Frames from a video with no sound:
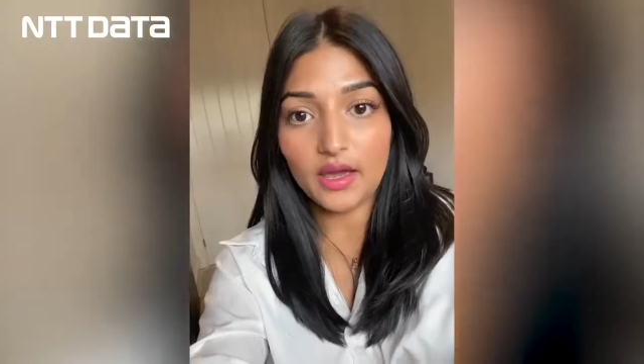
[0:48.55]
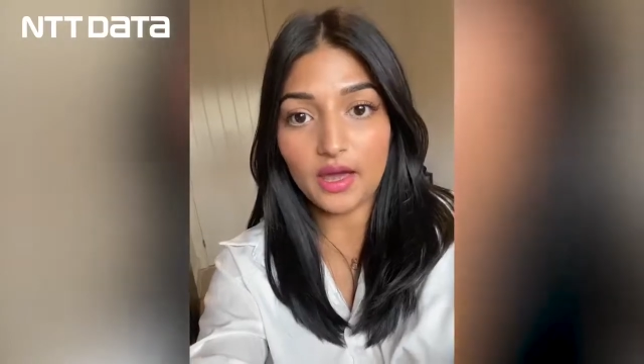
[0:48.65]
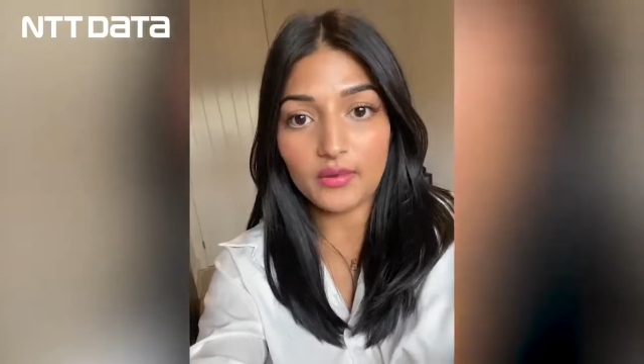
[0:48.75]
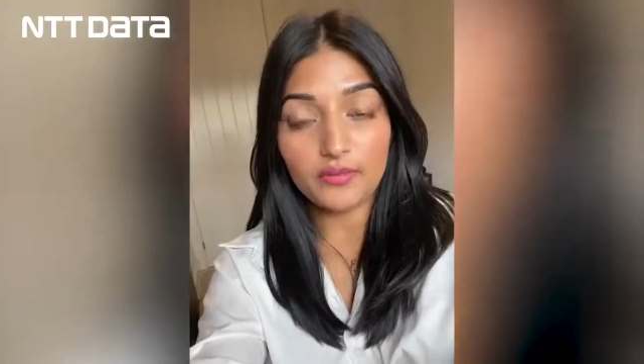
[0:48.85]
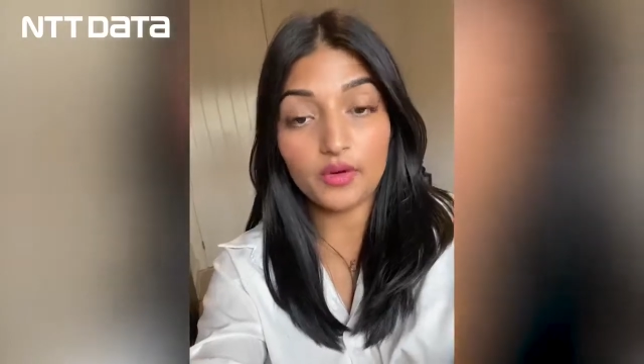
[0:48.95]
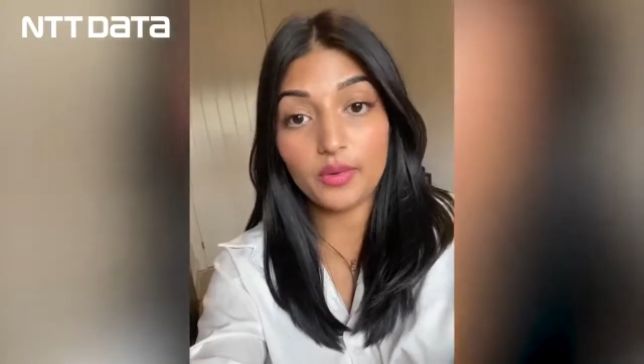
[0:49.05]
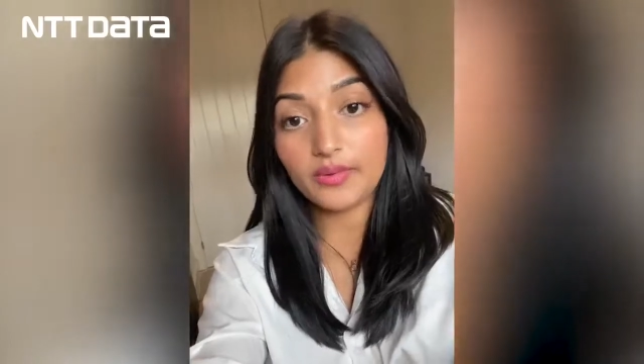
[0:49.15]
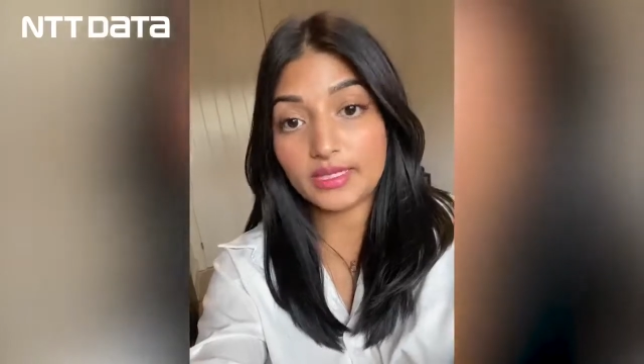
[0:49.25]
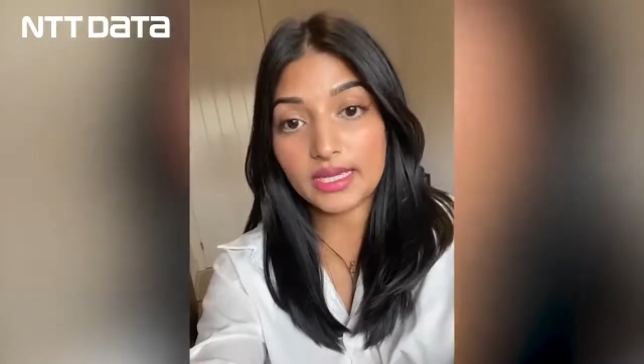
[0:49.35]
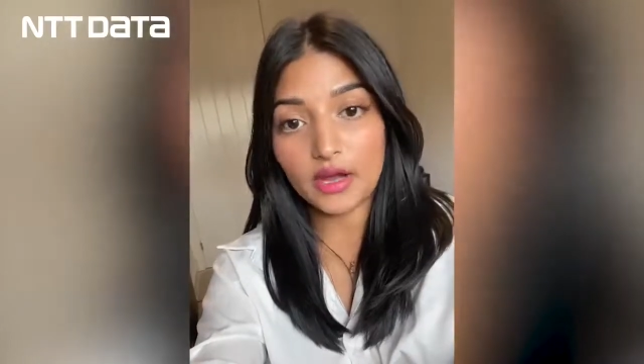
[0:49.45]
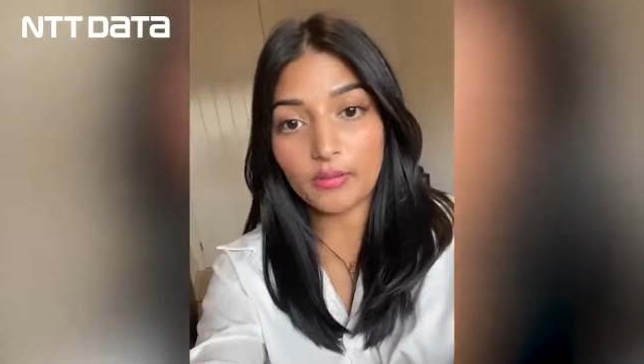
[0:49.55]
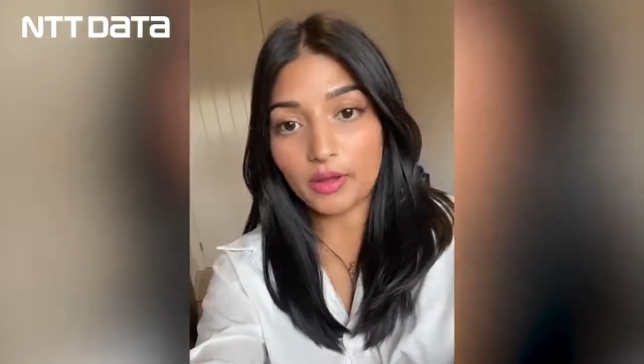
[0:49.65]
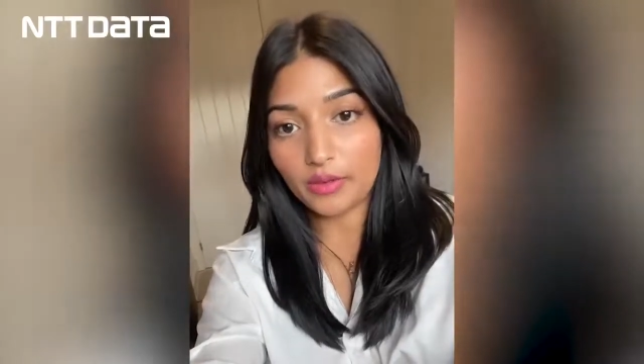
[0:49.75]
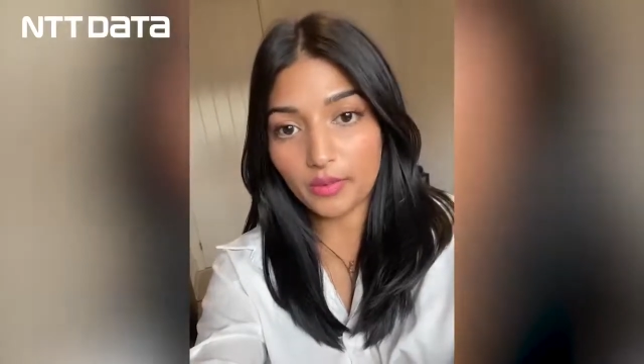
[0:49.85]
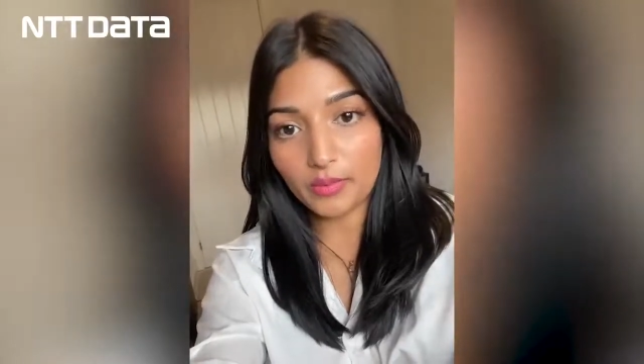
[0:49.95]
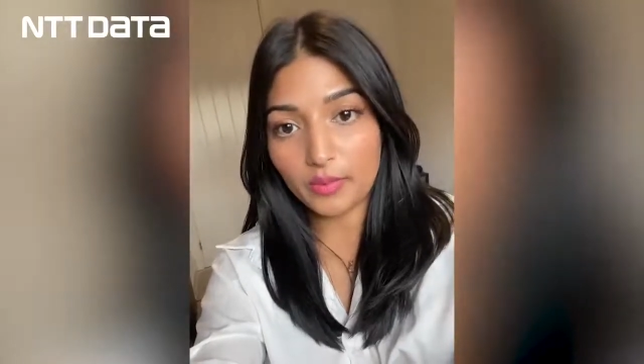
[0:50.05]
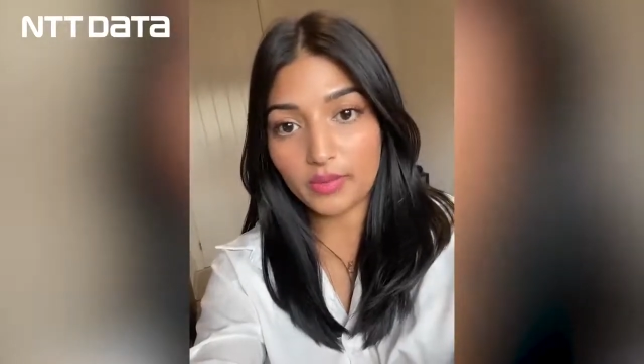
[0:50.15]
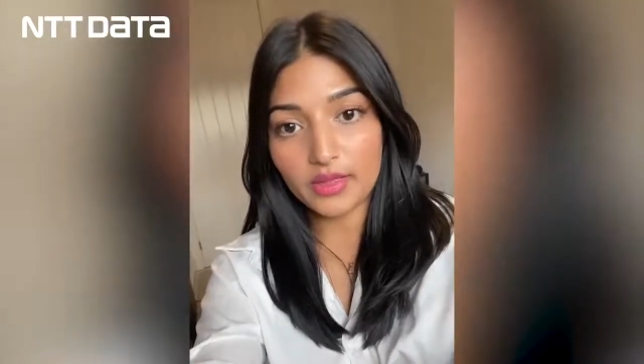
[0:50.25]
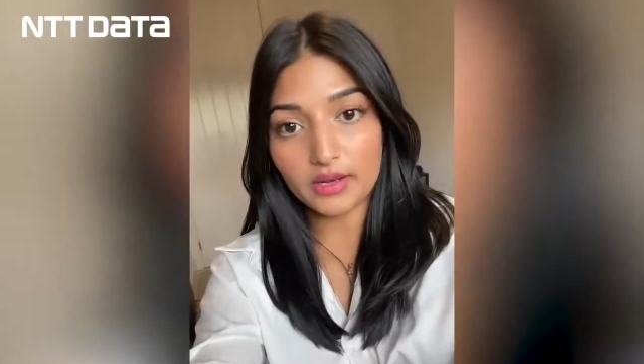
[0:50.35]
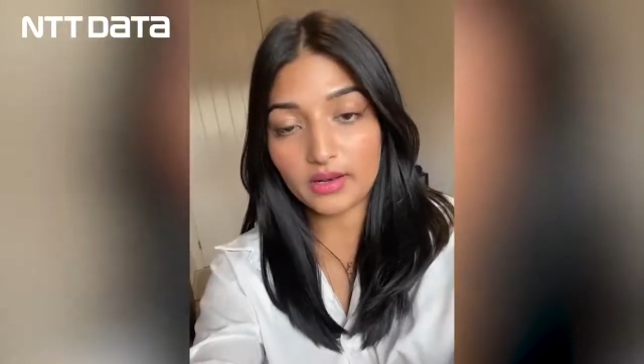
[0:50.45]
um, for women to help other women
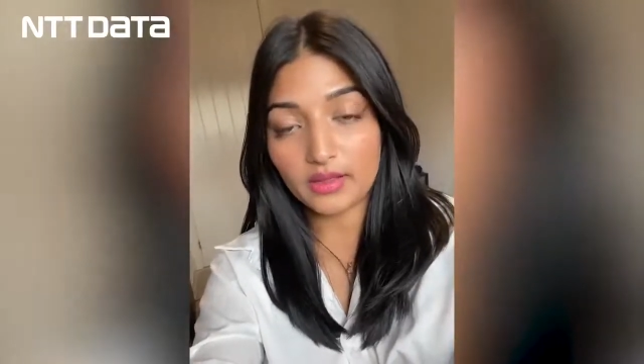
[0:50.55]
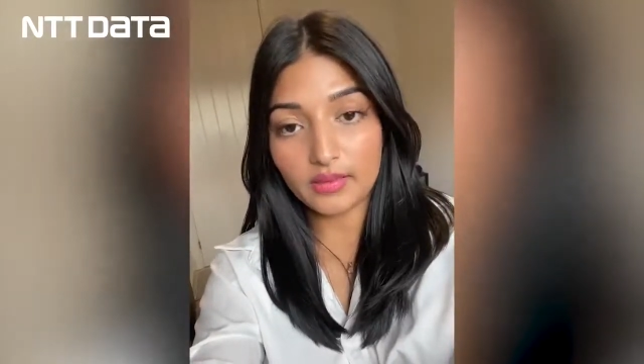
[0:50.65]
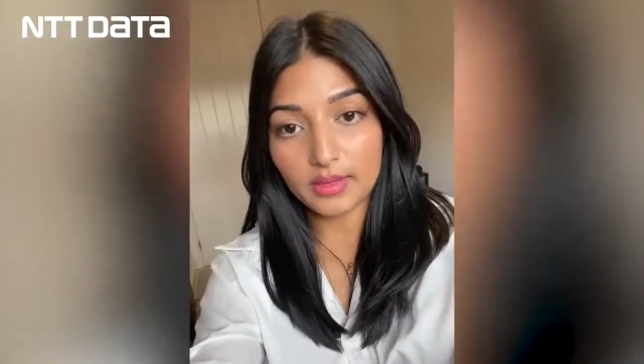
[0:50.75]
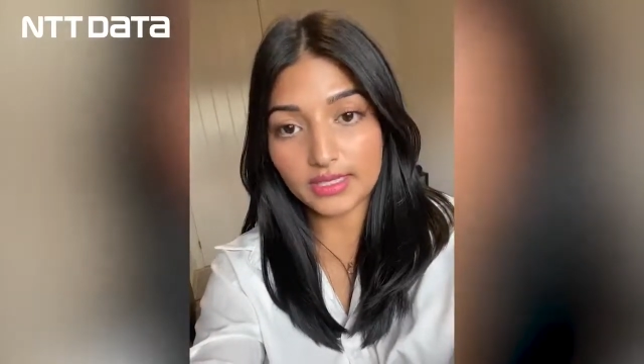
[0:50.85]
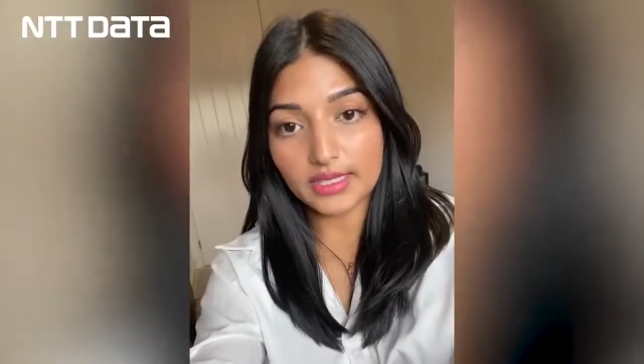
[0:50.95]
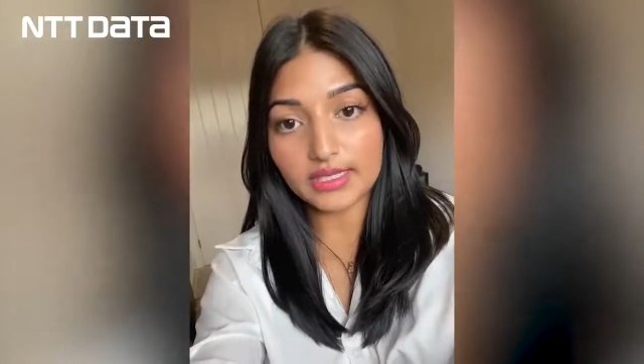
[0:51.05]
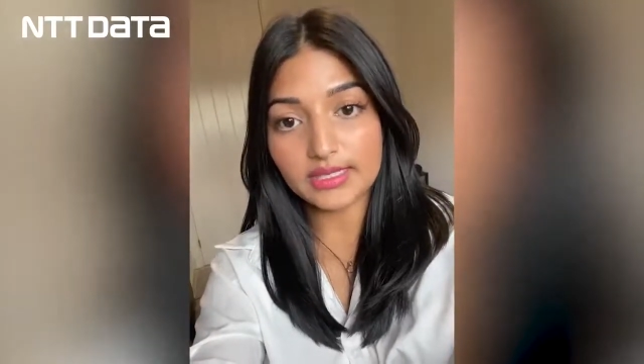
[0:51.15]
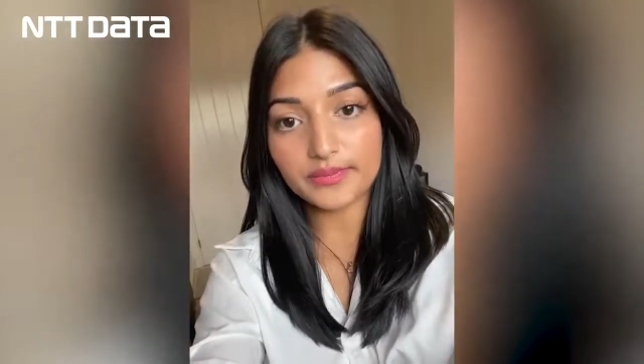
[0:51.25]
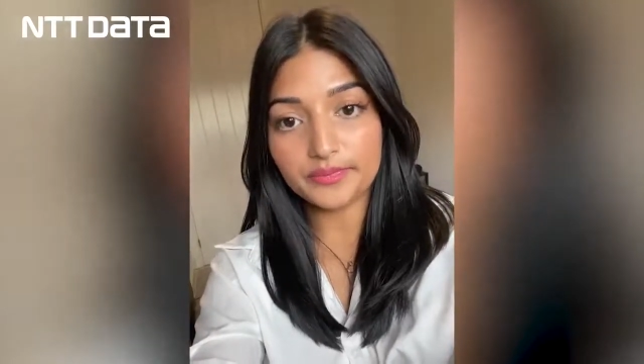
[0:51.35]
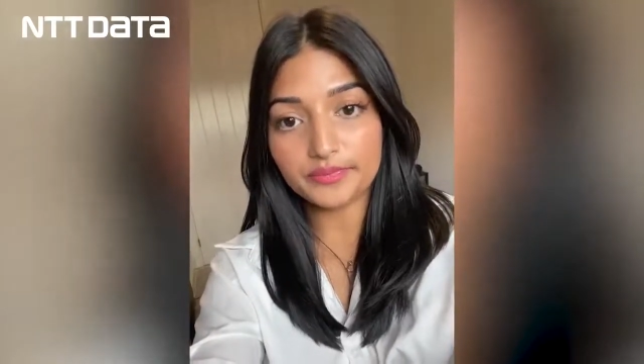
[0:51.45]
within the business